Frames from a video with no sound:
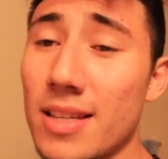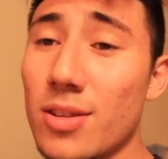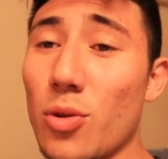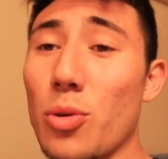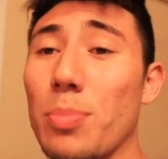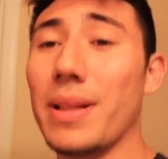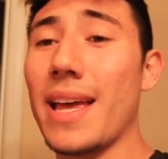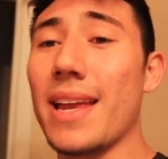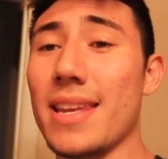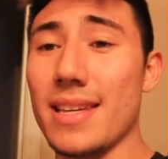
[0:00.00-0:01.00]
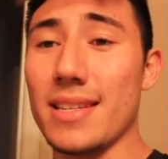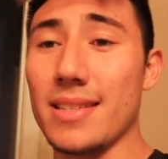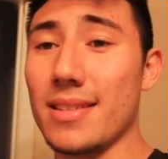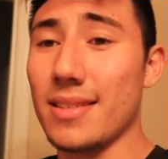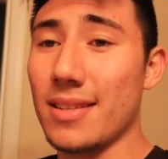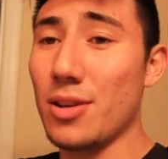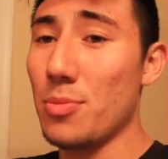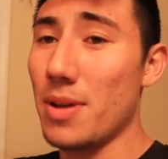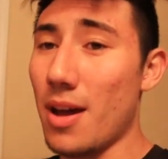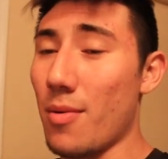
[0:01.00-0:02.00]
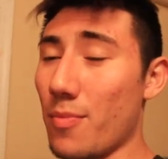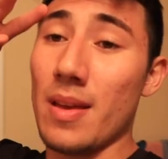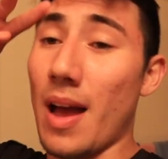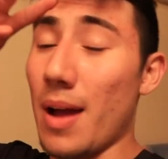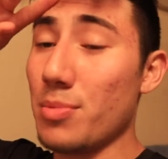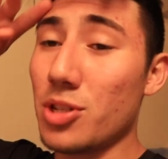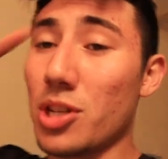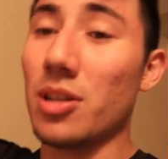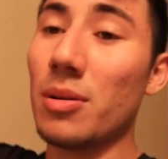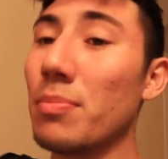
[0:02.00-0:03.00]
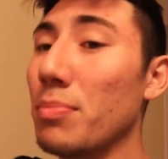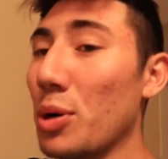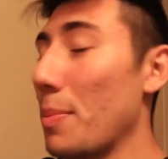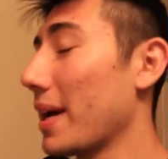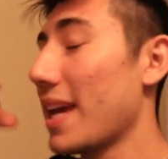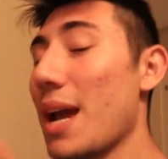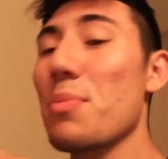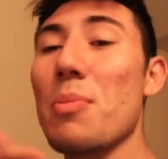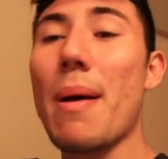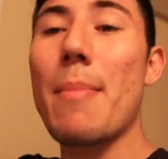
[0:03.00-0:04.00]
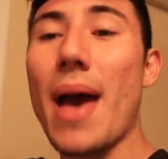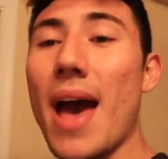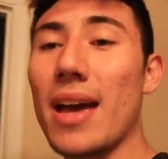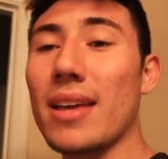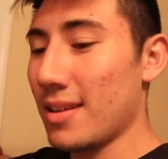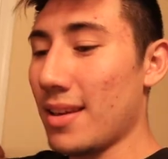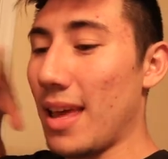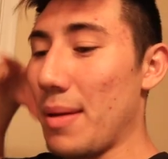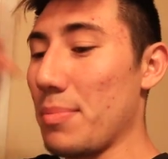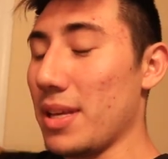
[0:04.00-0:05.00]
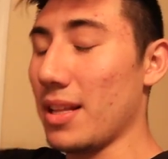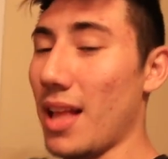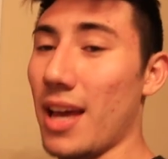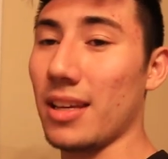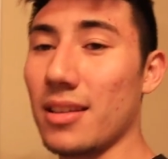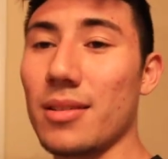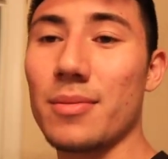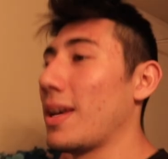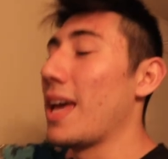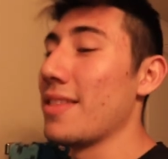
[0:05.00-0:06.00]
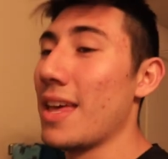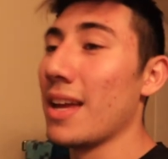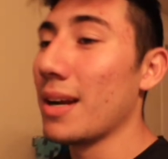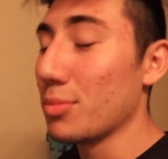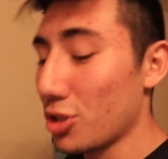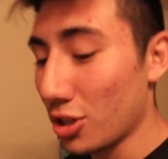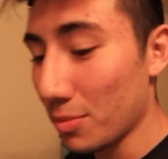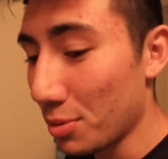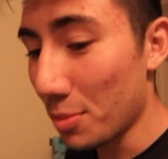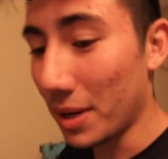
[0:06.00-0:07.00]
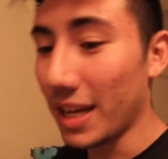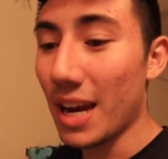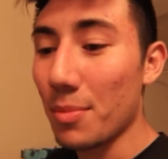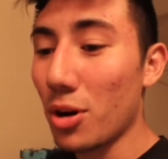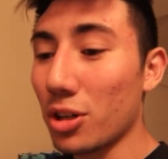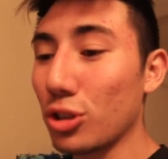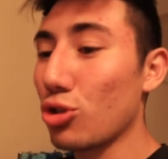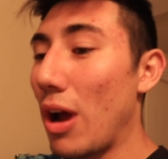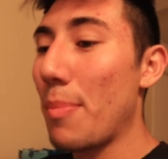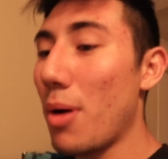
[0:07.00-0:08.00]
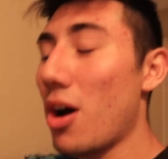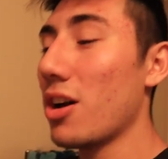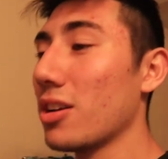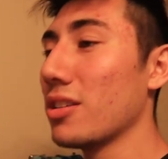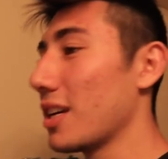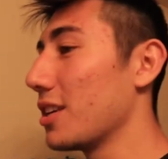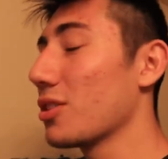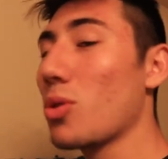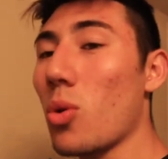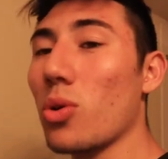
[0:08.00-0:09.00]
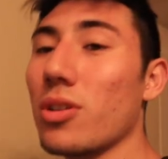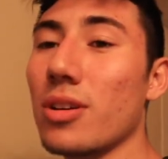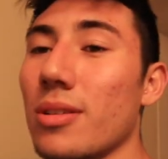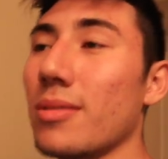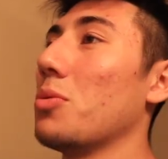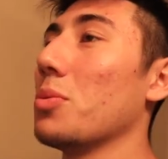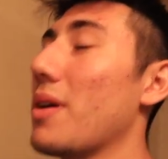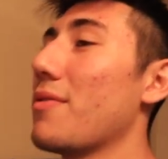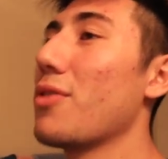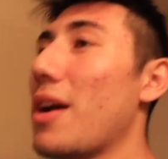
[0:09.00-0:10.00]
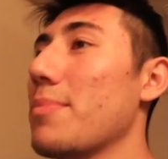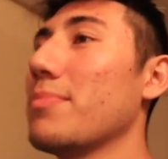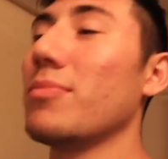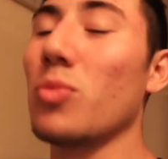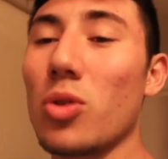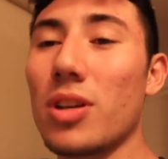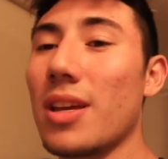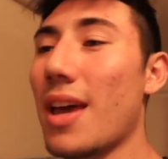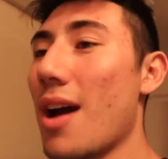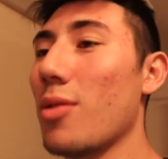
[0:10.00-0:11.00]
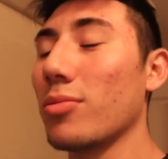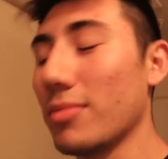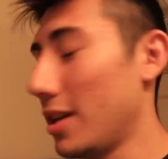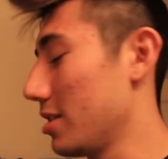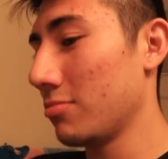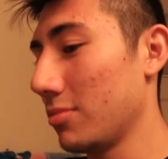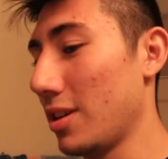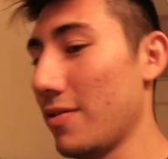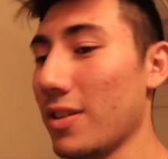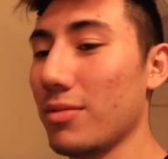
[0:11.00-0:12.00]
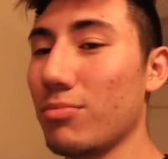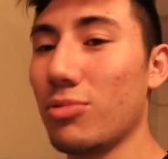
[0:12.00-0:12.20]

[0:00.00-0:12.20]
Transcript: So the plan is, hear me out. I'm just gonna put my camera in my bag and be like, And then I'm just gonna put my camera on a tripod in the corner, wherever I'm working out, and leave it.